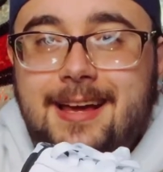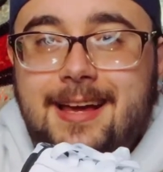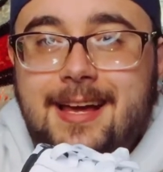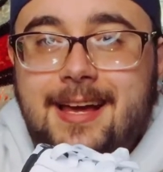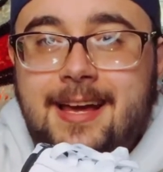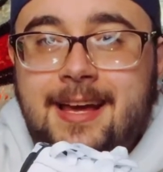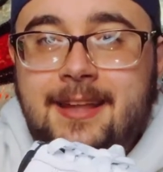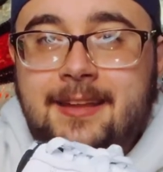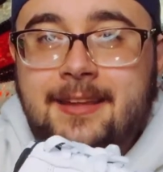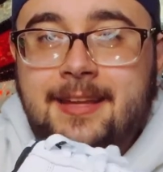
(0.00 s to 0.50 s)

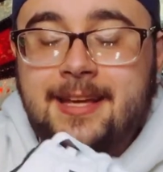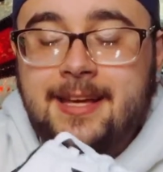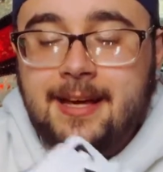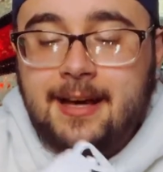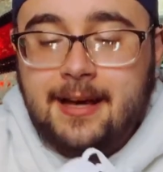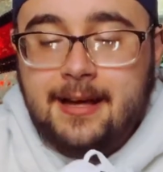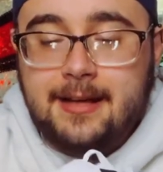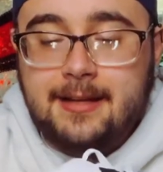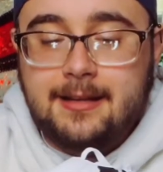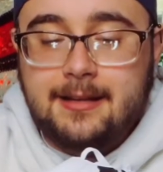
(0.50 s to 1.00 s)
in the
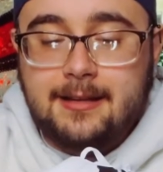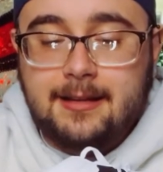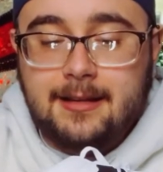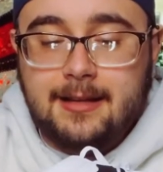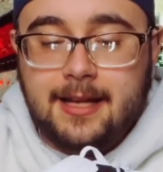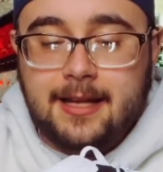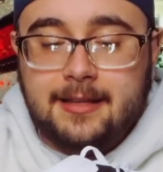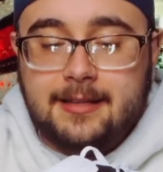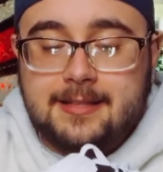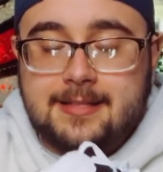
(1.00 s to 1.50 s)

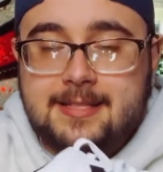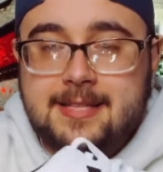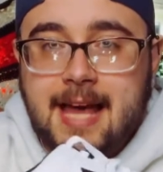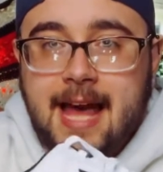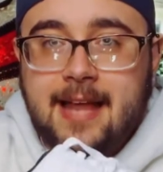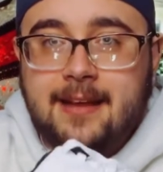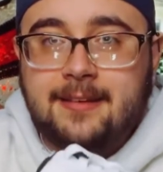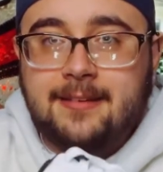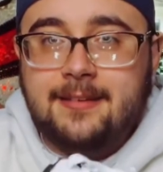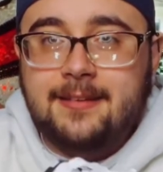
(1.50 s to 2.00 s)
like the
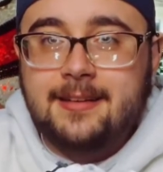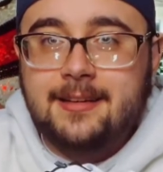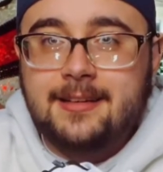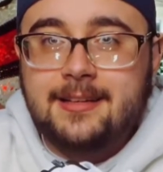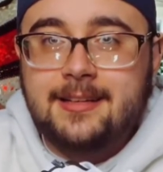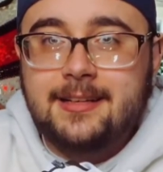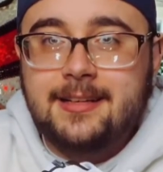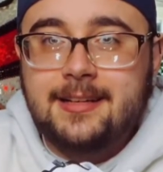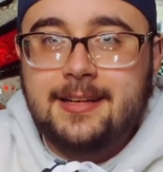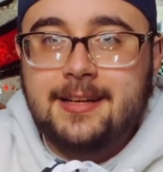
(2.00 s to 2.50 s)
satin.
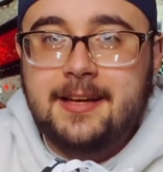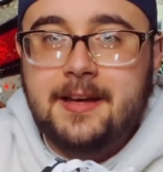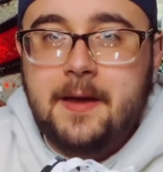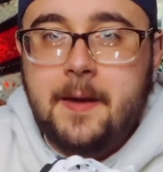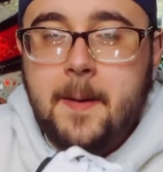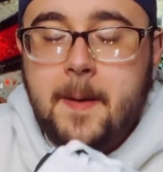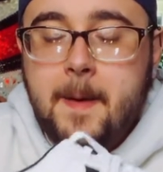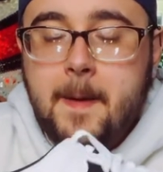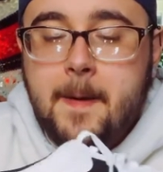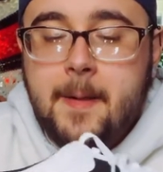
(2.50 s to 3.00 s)

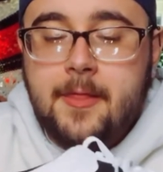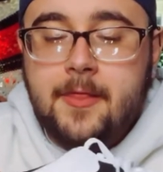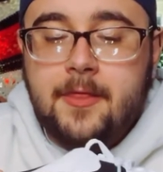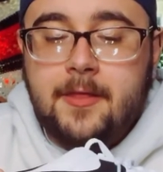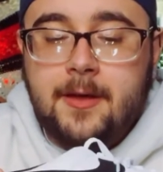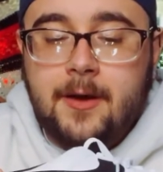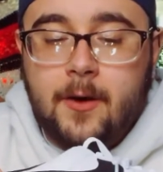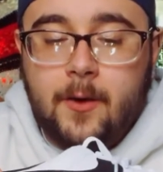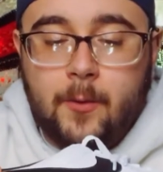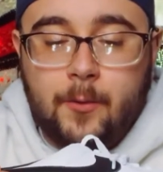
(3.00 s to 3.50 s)

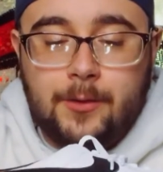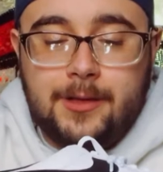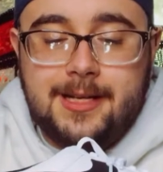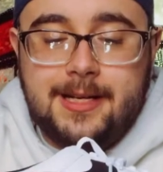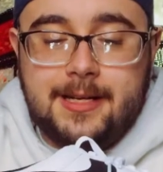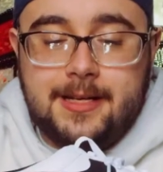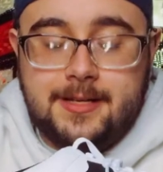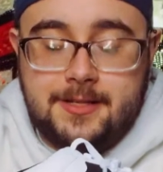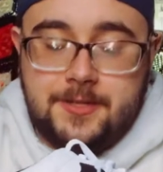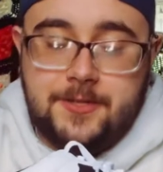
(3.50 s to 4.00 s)
The
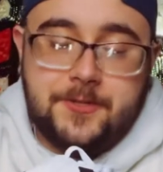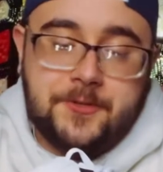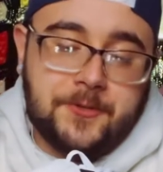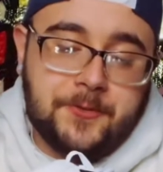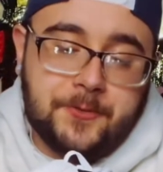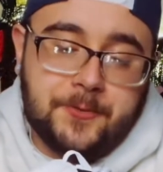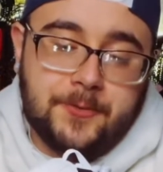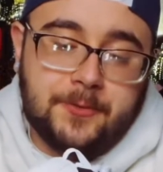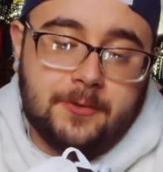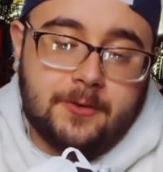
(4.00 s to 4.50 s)
only
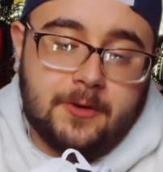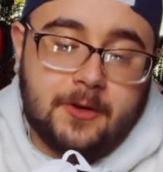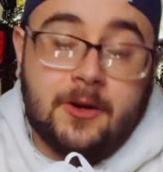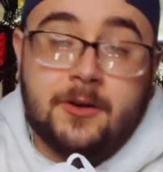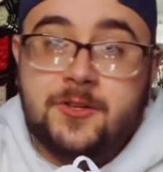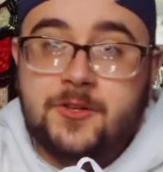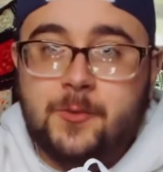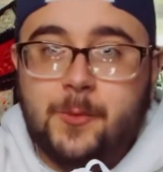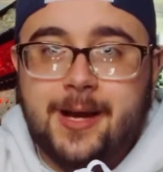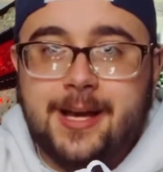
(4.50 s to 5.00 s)
issue, or
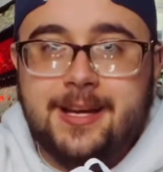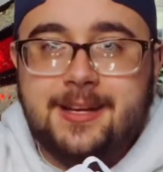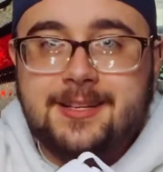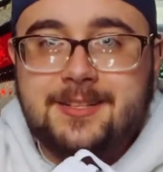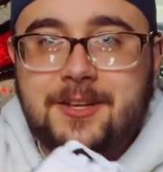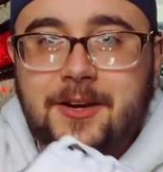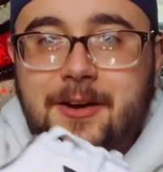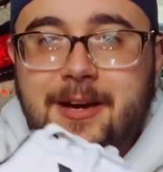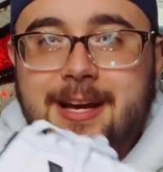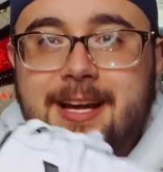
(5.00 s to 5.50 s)
suede,
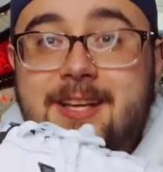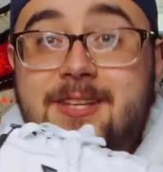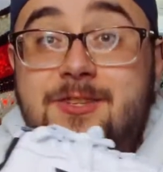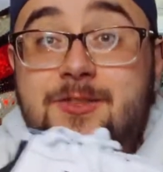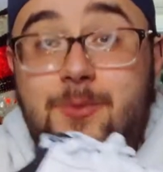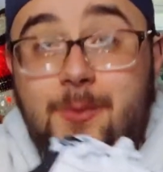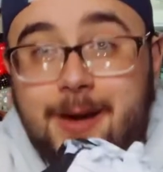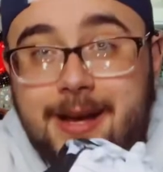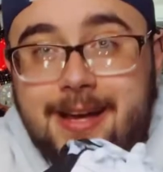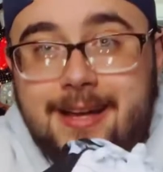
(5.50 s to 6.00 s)
sorry,
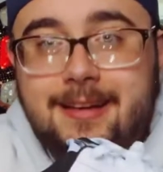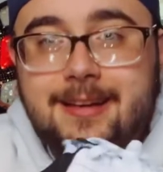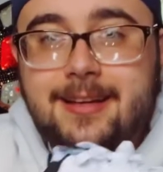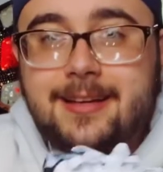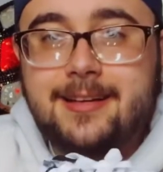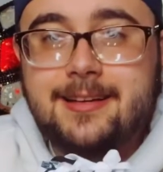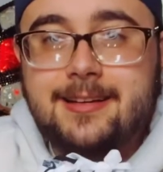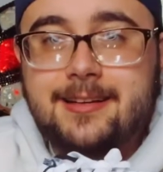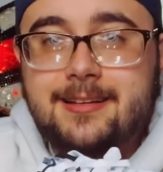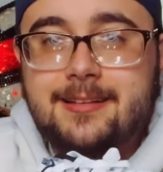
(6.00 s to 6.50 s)
suede,
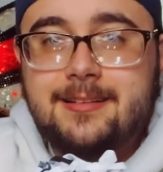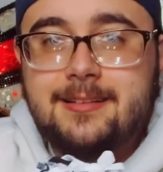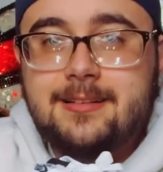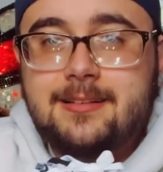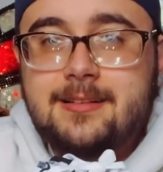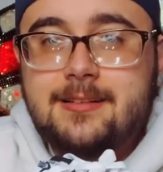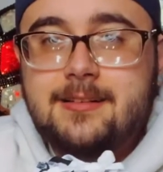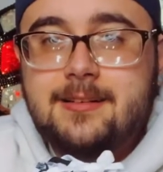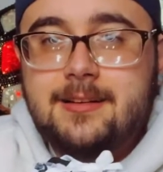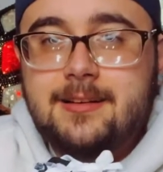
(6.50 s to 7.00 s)

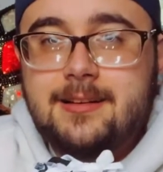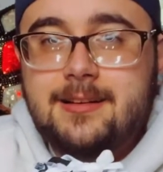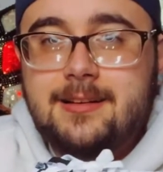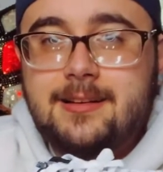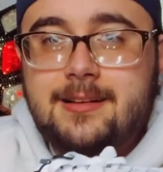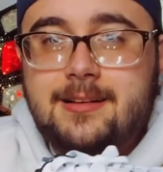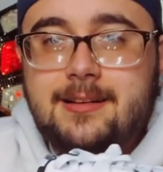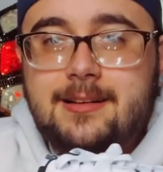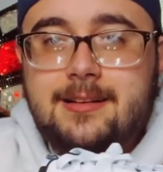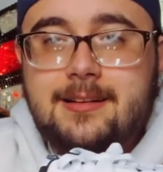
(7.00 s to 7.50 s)

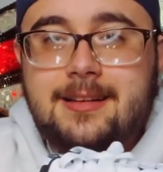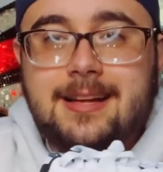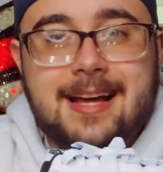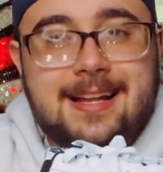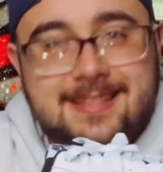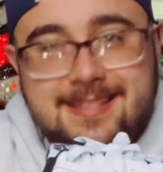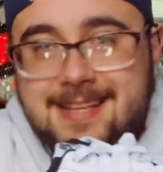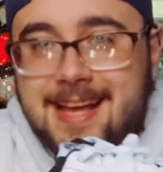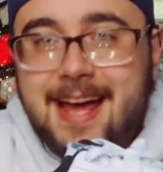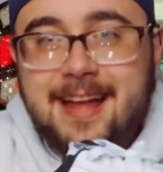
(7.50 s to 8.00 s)

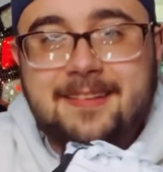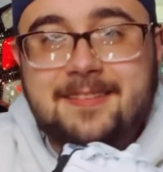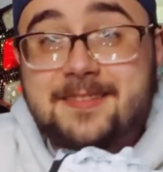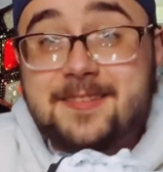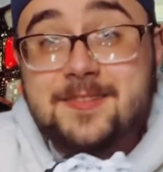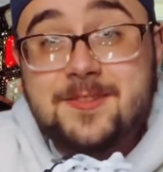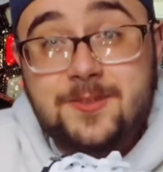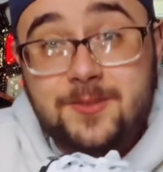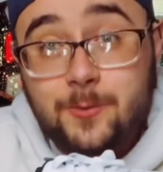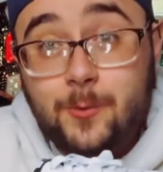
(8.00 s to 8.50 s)
not satin,
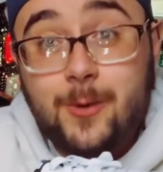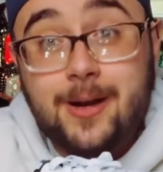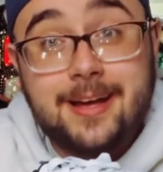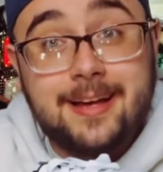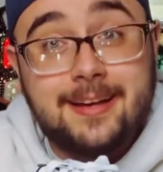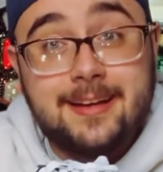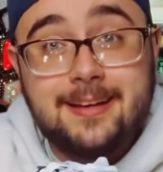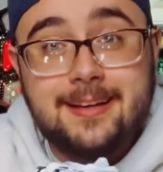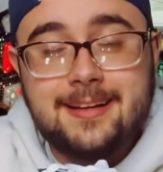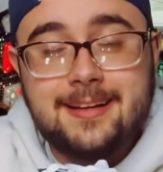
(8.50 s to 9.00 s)
suede.